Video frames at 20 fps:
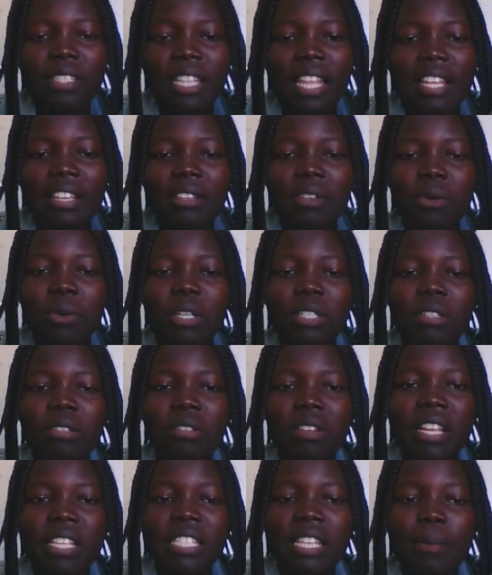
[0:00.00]
like you want to
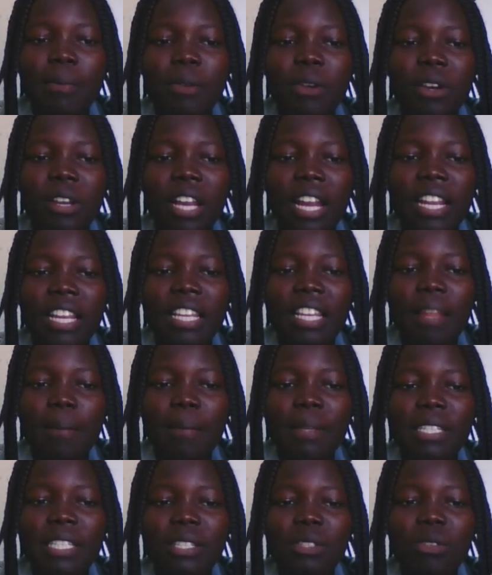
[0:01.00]
raise up your hand in a
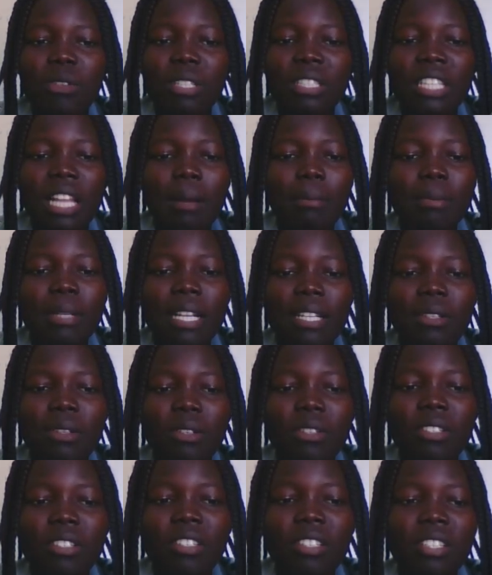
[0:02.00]
meeting, you tap that
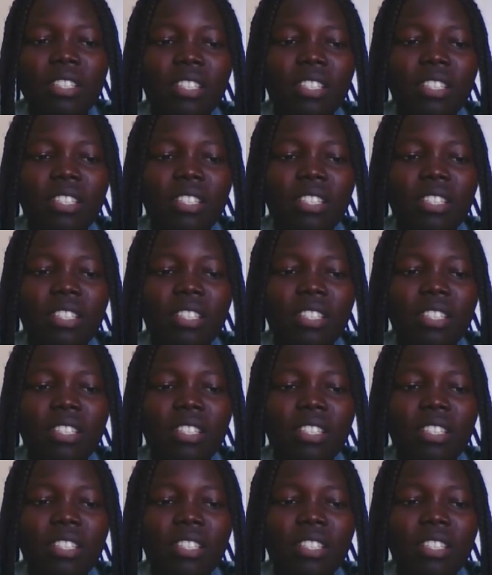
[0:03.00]
on.